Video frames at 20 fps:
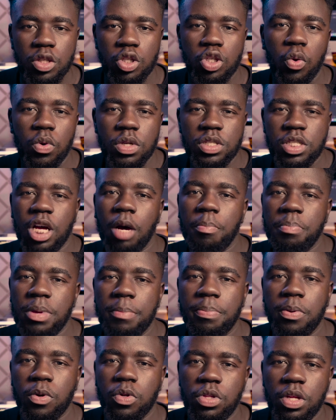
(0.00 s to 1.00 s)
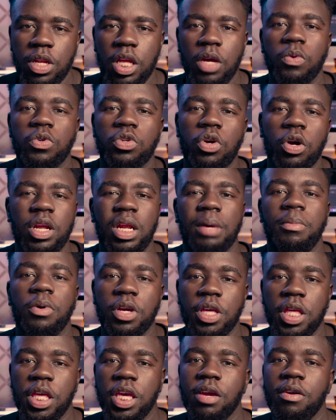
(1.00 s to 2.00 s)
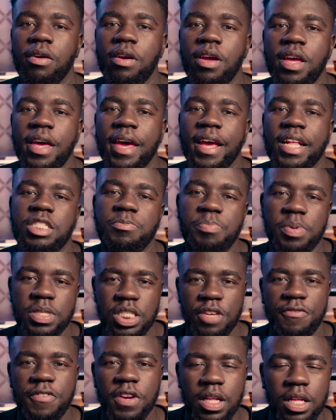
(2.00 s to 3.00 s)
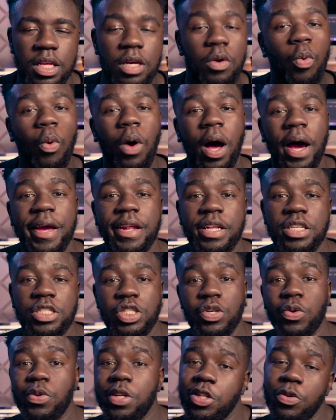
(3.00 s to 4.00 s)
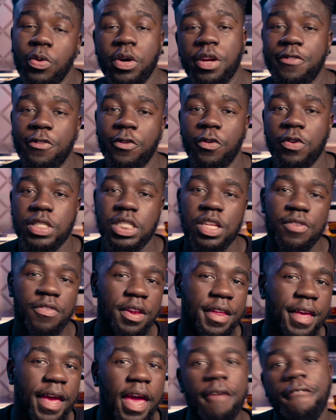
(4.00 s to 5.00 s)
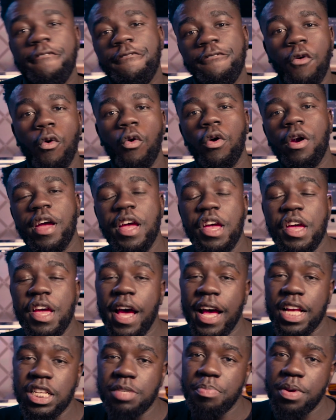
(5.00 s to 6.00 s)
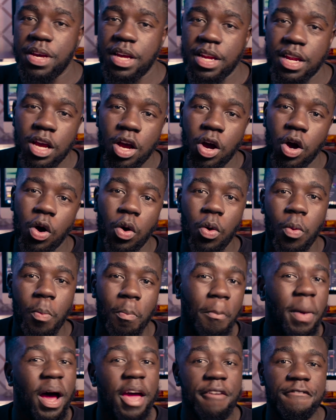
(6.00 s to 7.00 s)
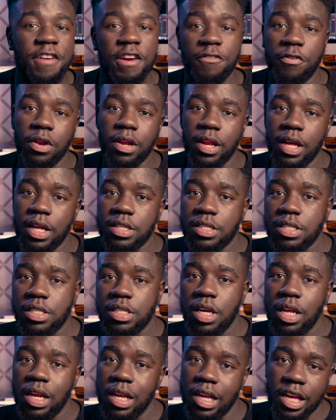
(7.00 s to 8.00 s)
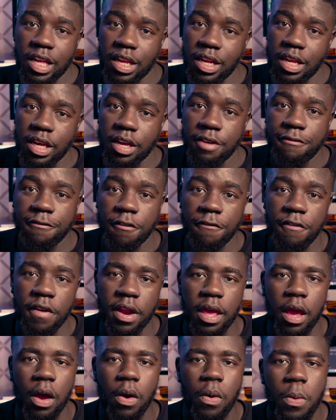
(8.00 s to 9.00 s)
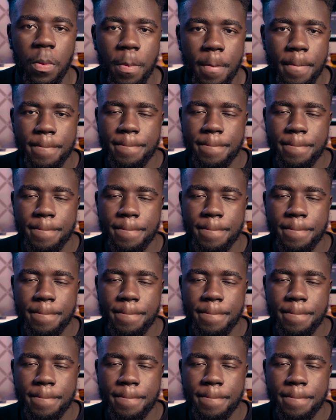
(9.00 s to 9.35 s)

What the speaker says: So what's up, people? Today we're talking about gear and specifically why the Sony 24-70 f4 has been my favorite lens lately for video.